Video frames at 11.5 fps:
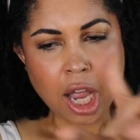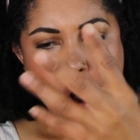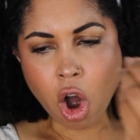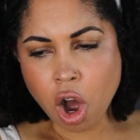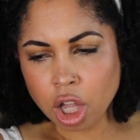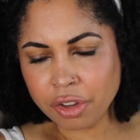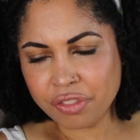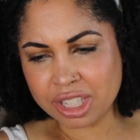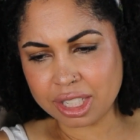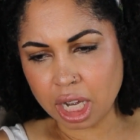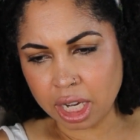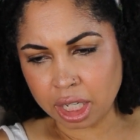All of
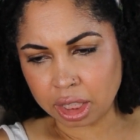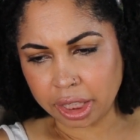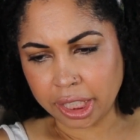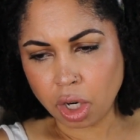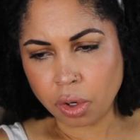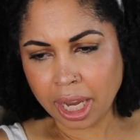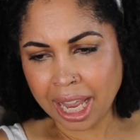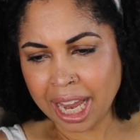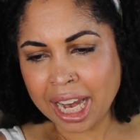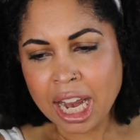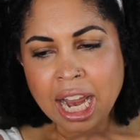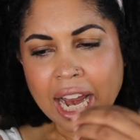it's ugly,
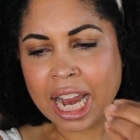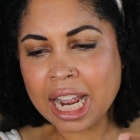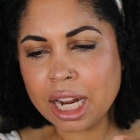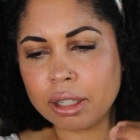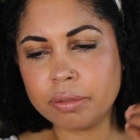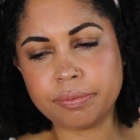okay? It.